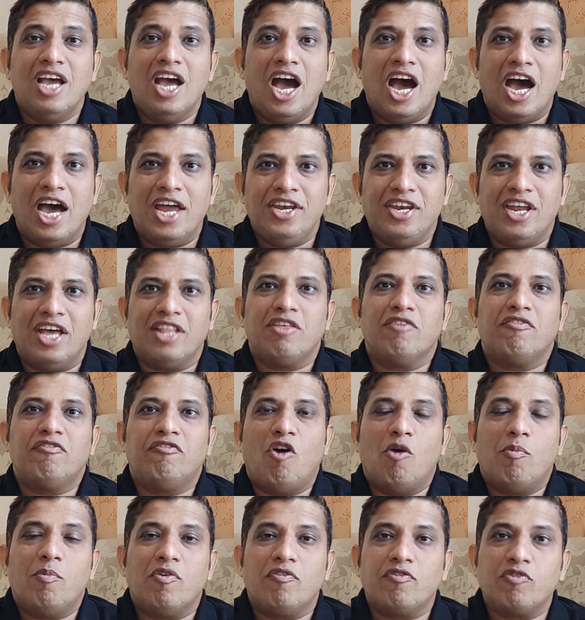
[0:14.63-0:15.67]
another
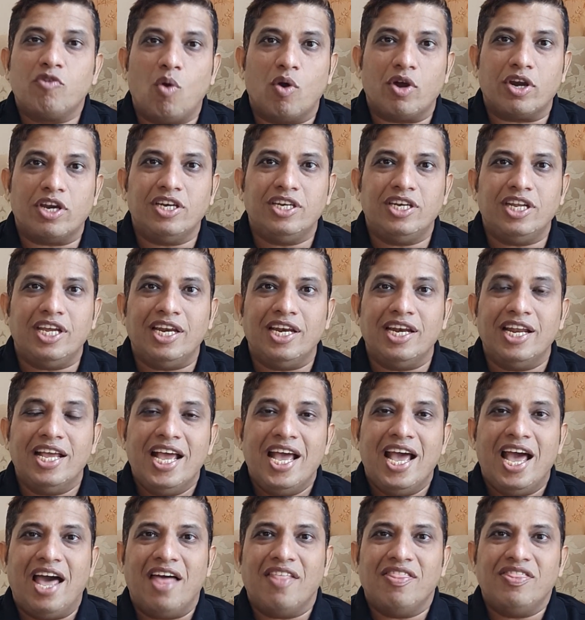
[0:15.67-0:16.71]
form of quarantine,
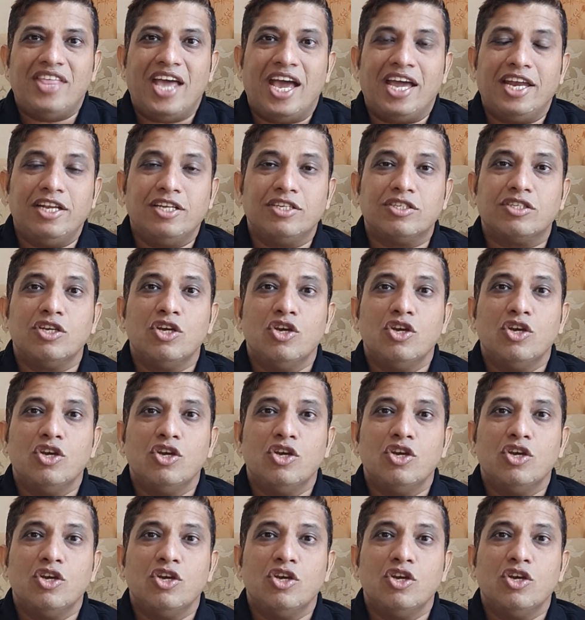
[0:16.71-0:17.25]
and that is